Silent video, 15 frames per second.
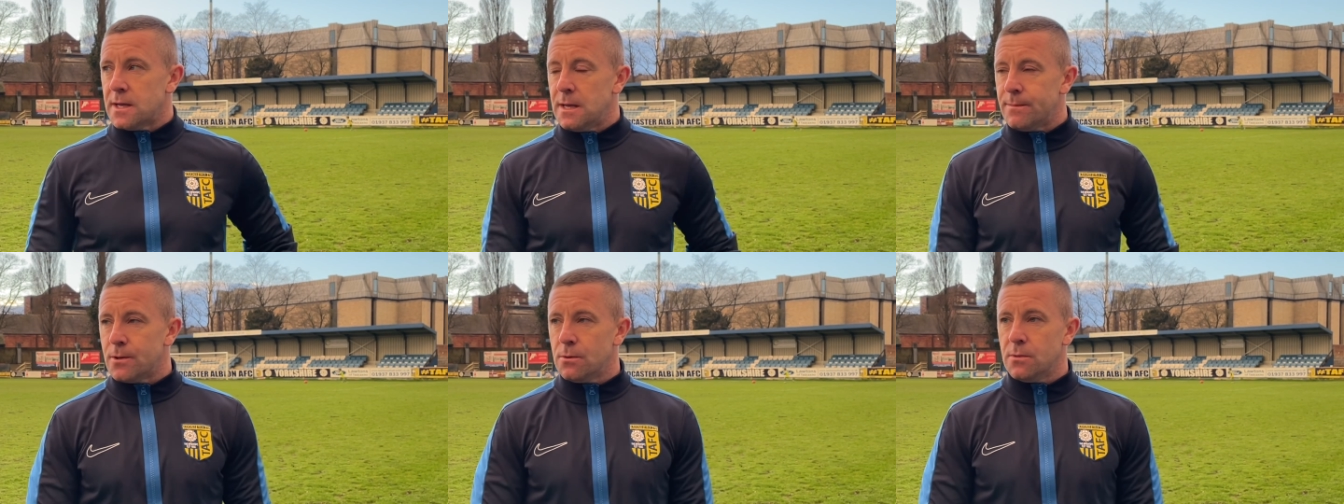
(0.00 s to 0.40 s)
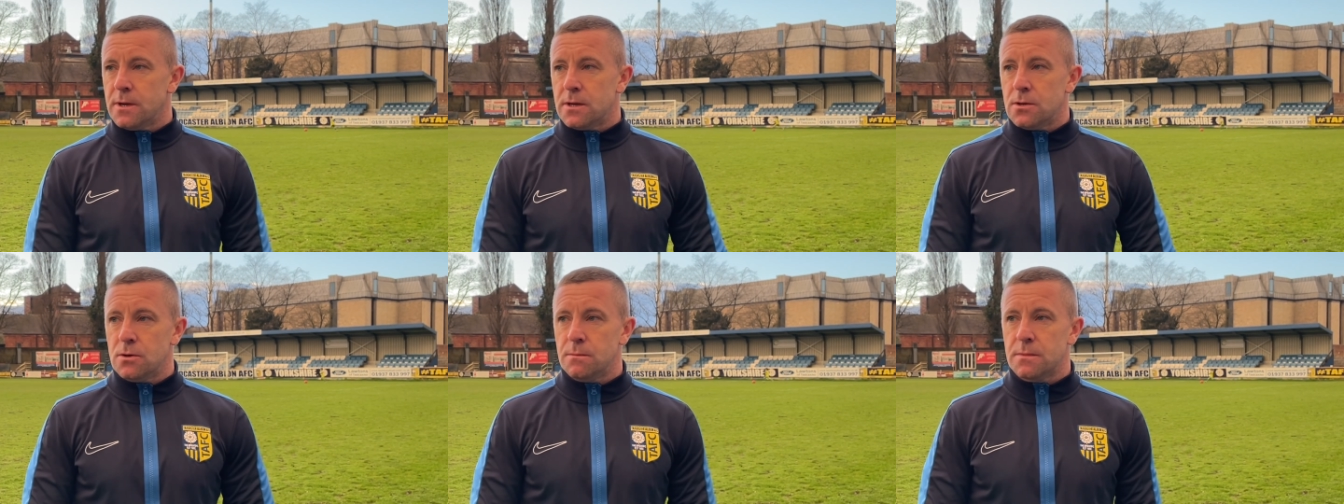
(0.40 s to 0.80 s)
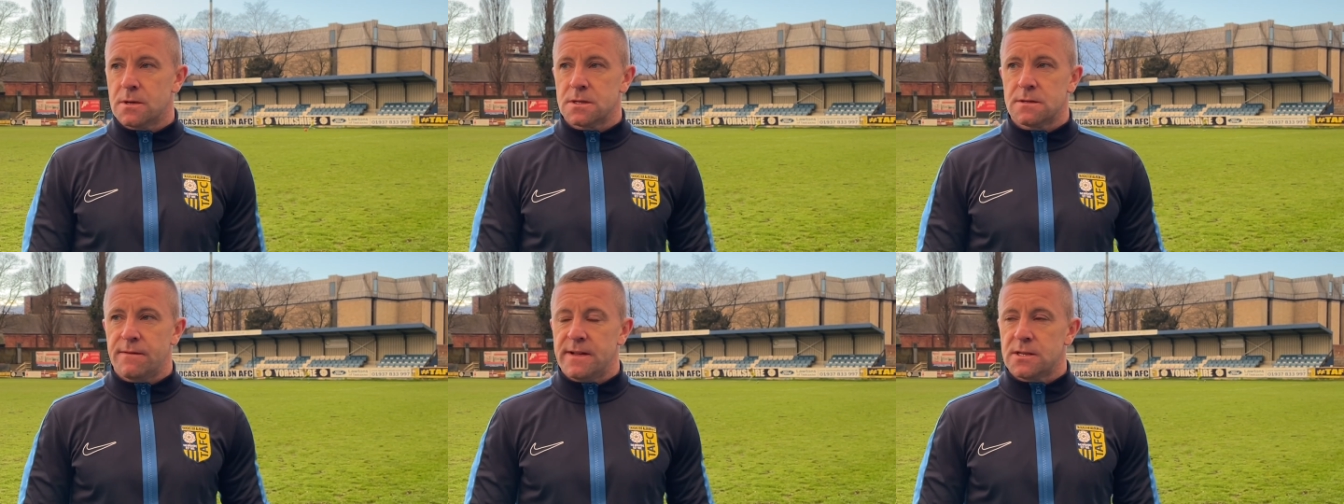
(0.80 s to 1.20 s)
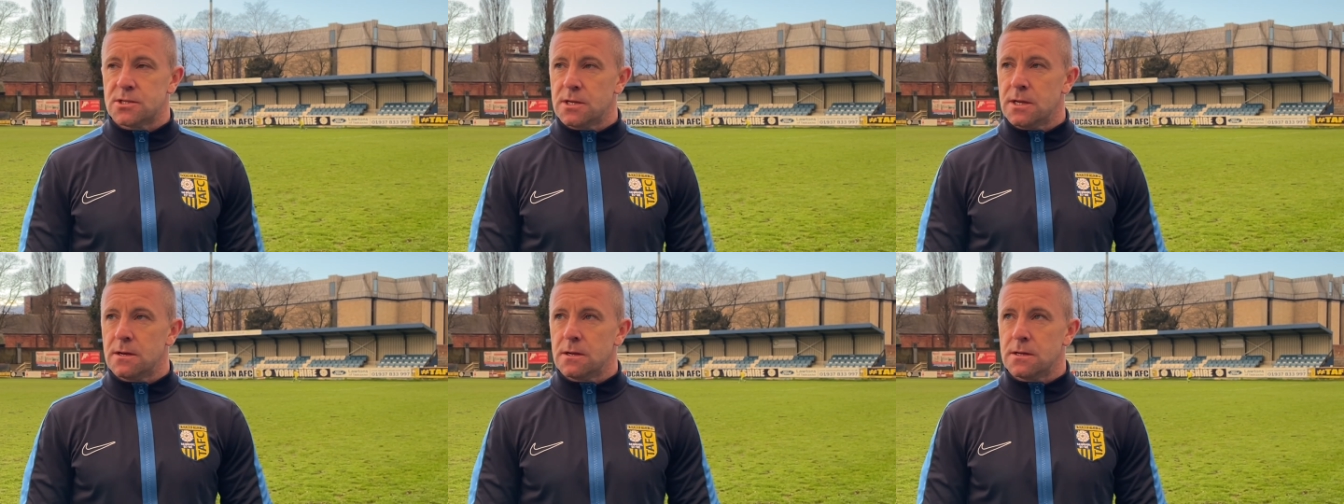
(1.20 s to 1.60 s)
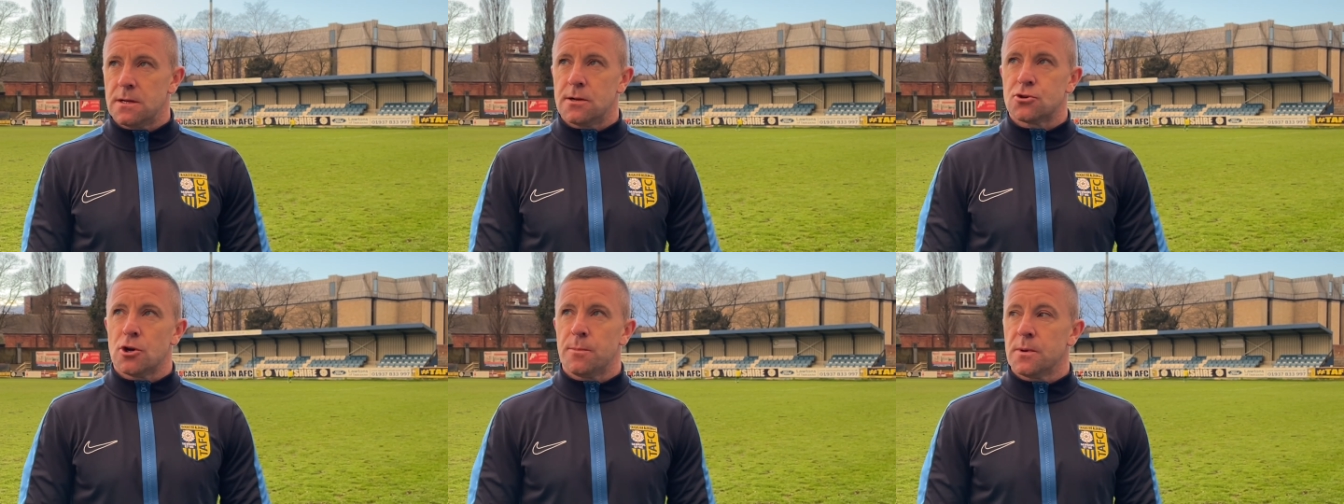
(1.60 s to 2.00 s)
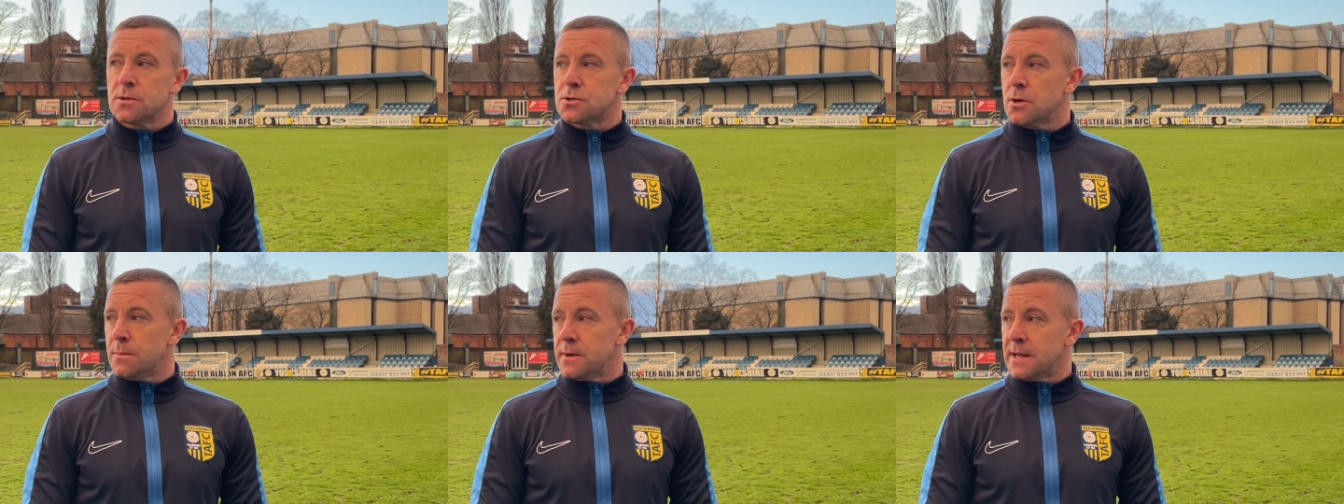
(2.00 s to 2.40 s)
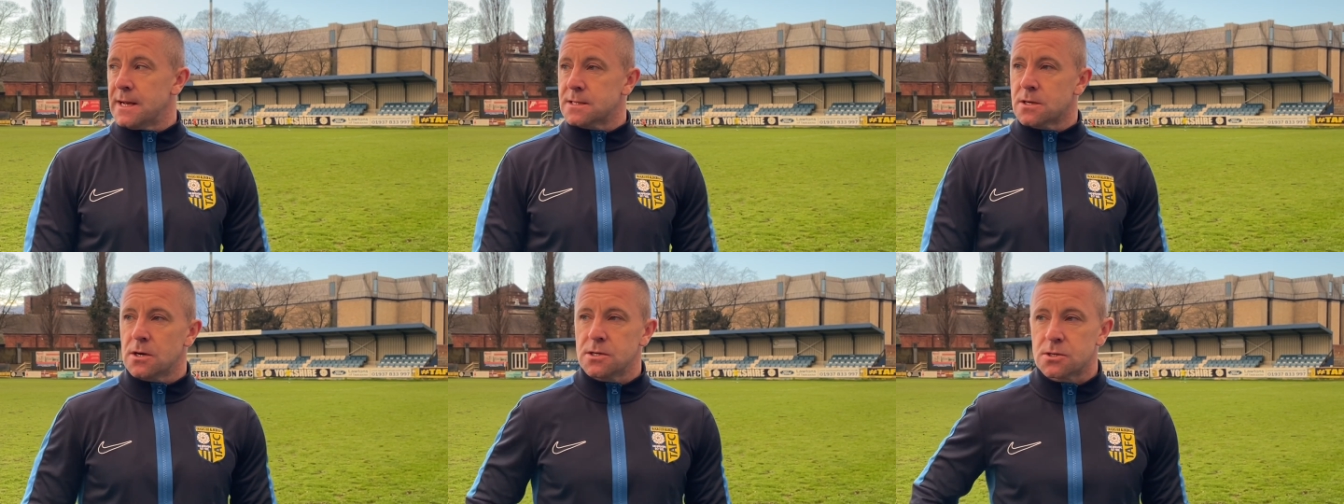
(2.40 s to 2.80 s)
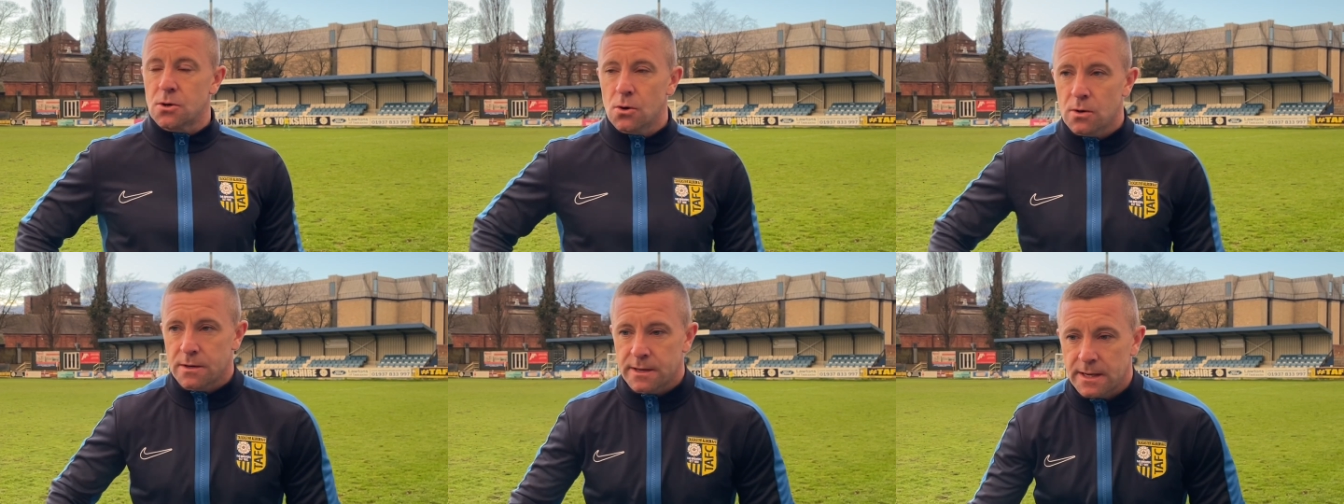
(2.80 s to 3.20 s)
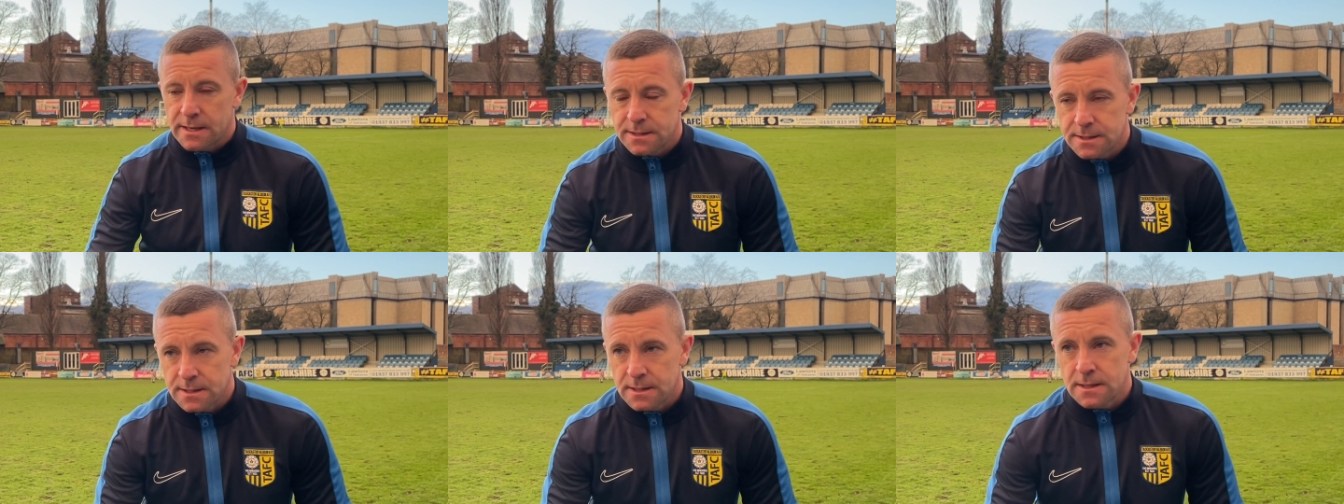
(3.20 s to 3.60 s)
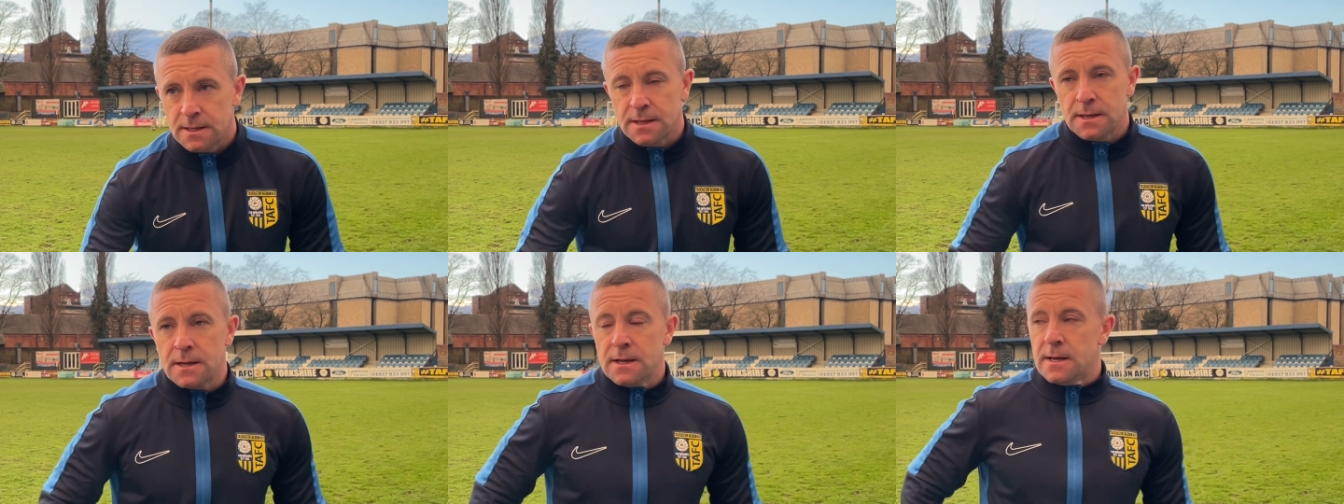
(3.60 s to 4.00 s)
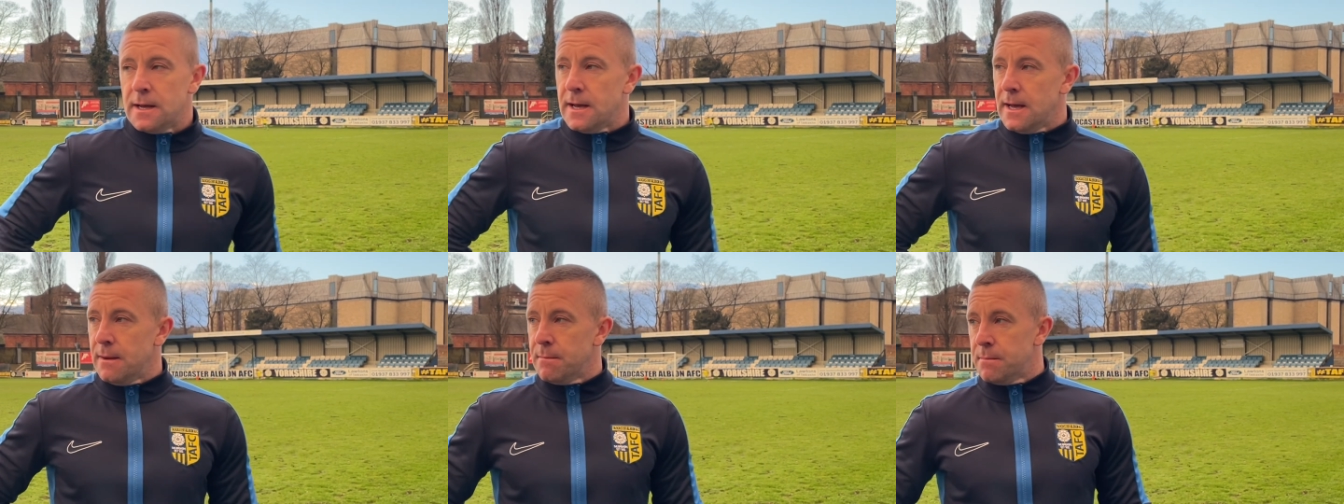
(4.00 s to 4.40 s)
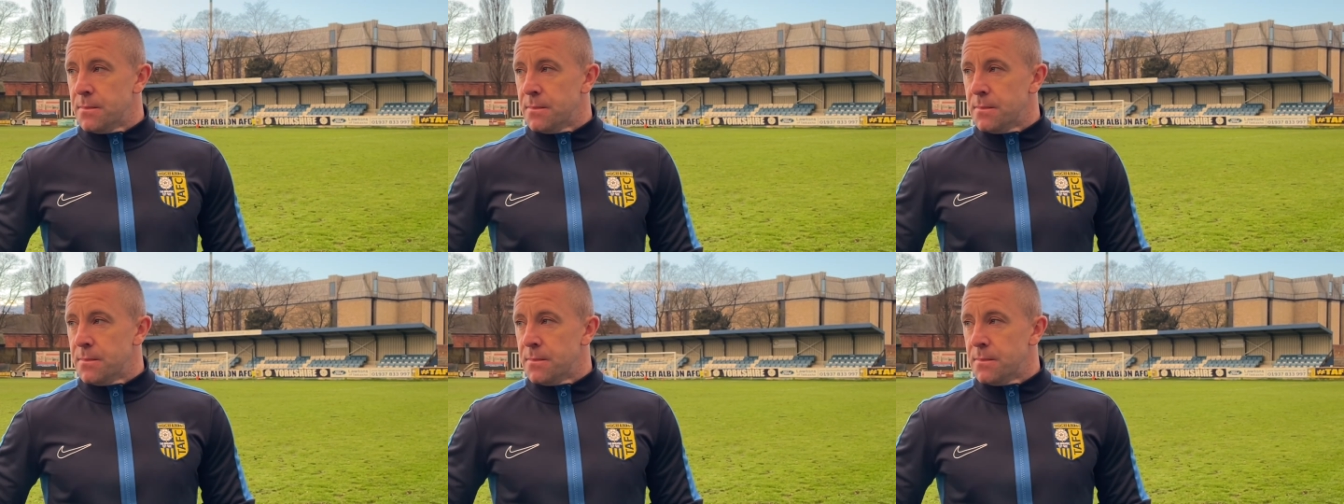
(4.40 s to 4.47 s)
keep doing what you're doing, because eventually you'll drop on something when he has got his goal in the end.